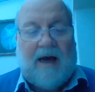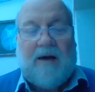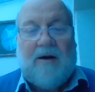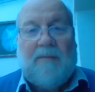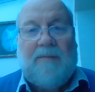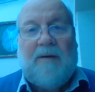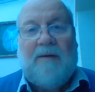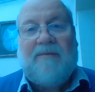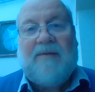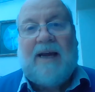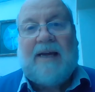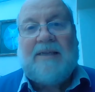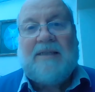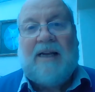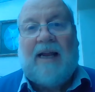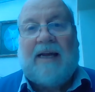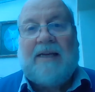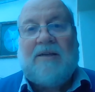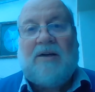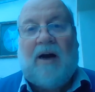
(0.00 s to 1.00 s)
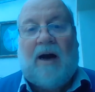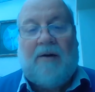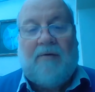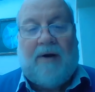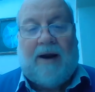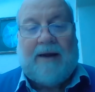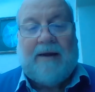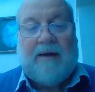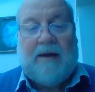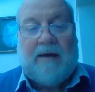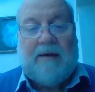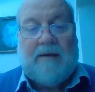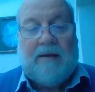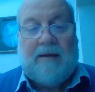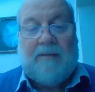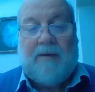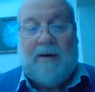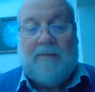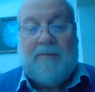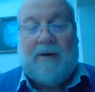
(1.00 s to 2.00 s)
A couple of days later, I rang
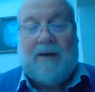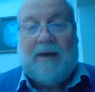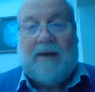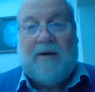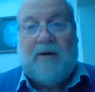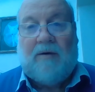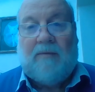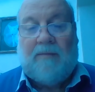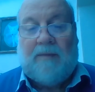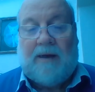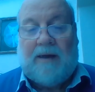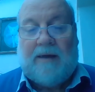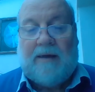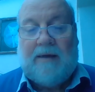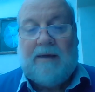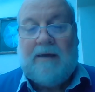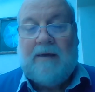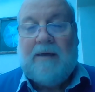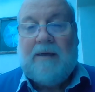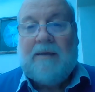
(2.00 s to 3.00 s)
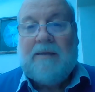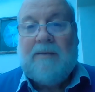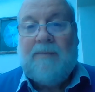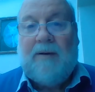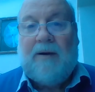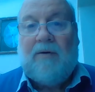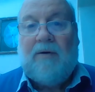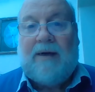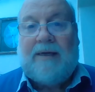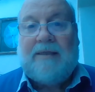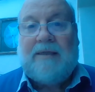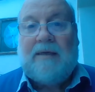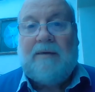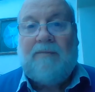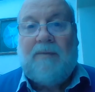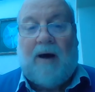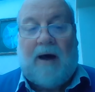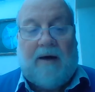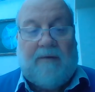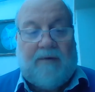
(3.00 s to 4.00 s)
the Macmillan number to be greeted
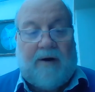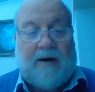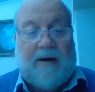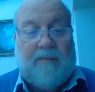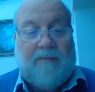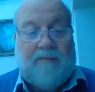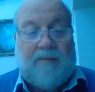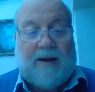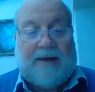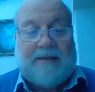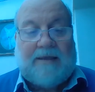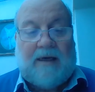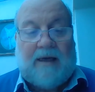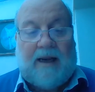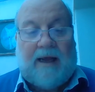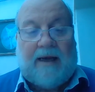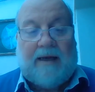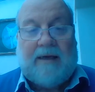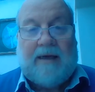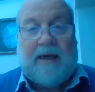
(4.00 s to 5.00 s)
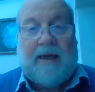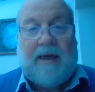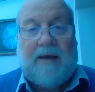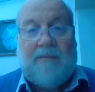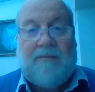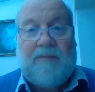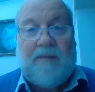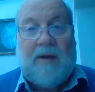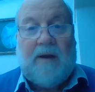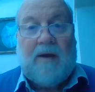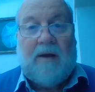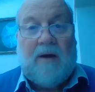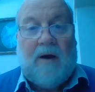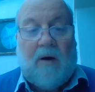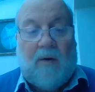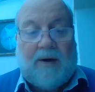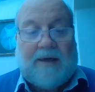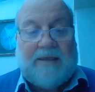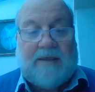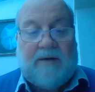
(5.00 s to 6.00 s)
by a very pleasant lady
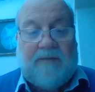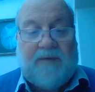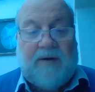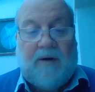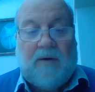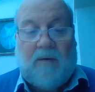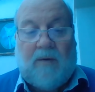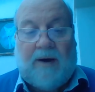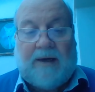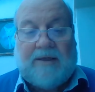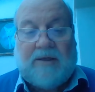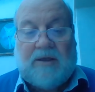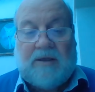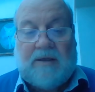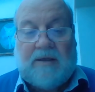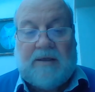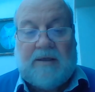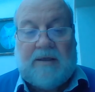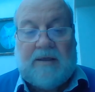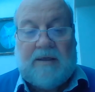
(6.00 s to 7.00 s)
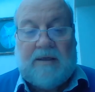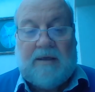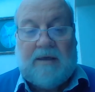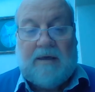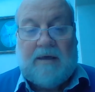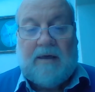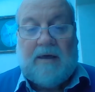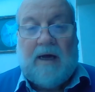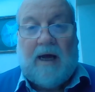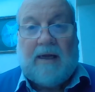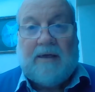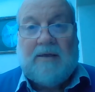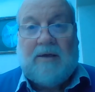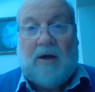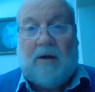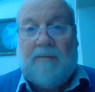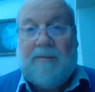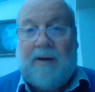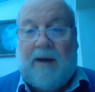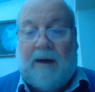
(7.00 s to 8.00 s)
who asked a few questions and
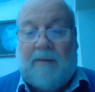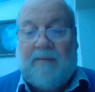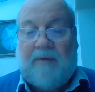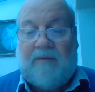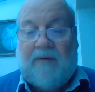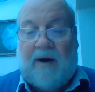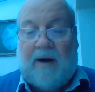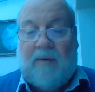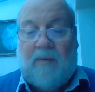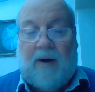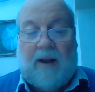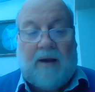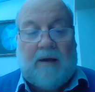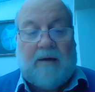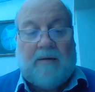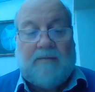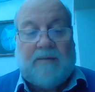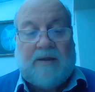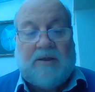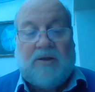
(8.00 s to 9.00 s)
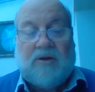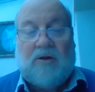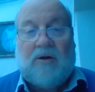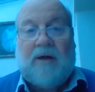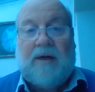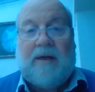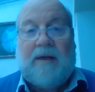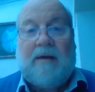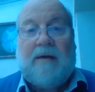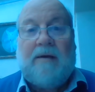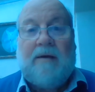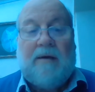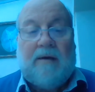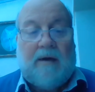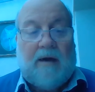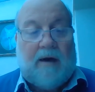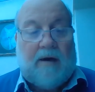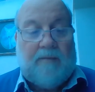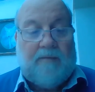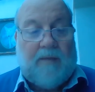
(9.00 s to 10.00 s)
told me I'd be very welcome to join
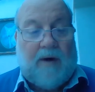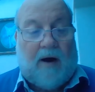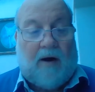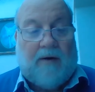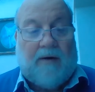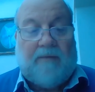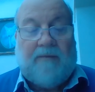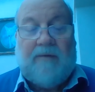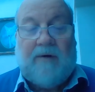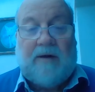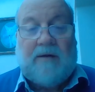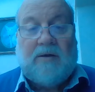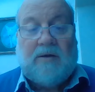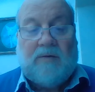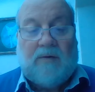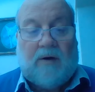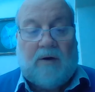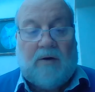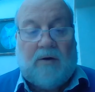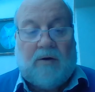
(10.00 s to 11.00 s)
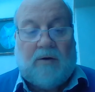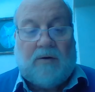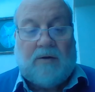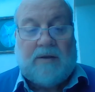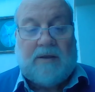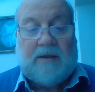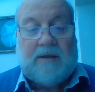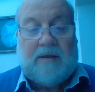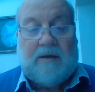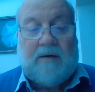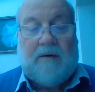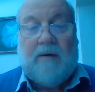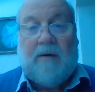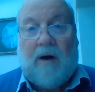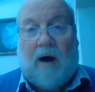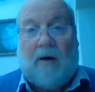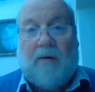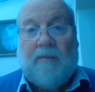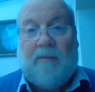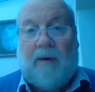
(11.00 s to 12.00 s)
on a virtual course
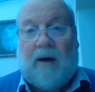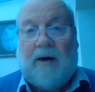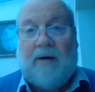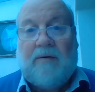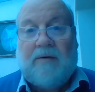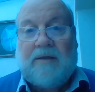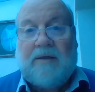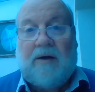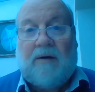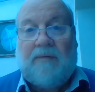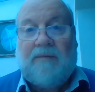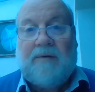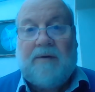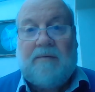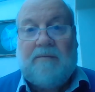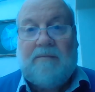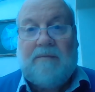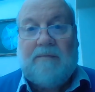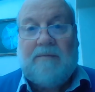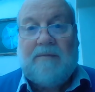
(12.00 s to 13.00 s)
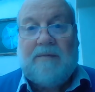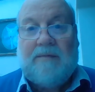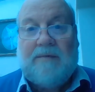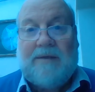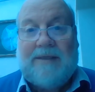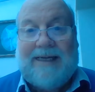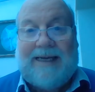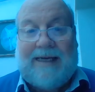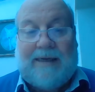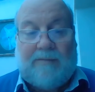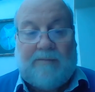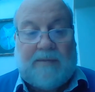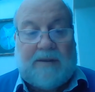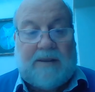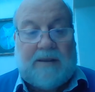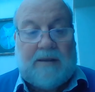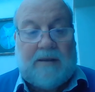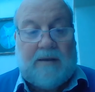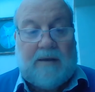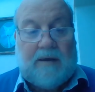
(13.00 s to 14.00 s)
on Microsoft
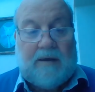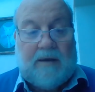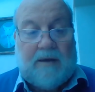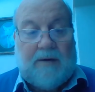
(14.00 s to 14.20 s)
Teams